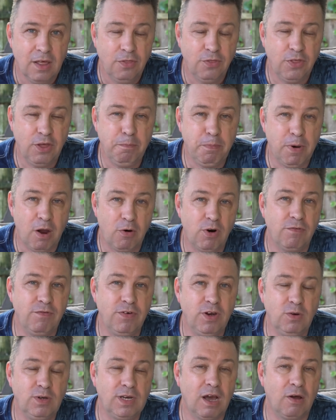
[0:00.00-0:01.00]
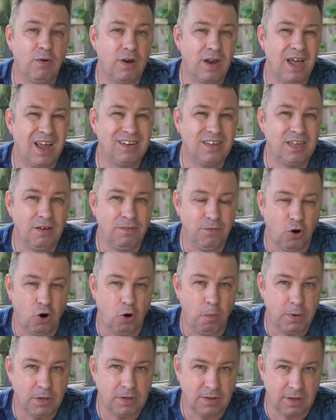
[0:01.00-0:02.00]
Theme park revenue down
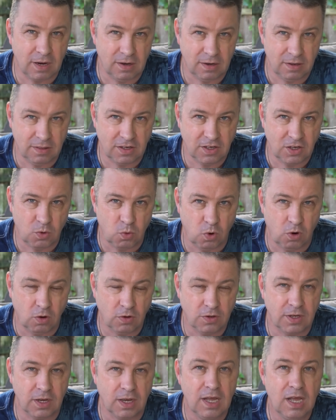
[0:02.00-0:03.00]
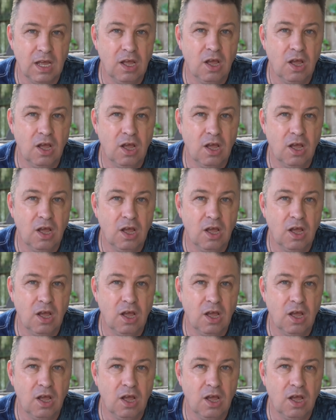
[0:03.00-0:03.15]
ninety-four percent this quarter,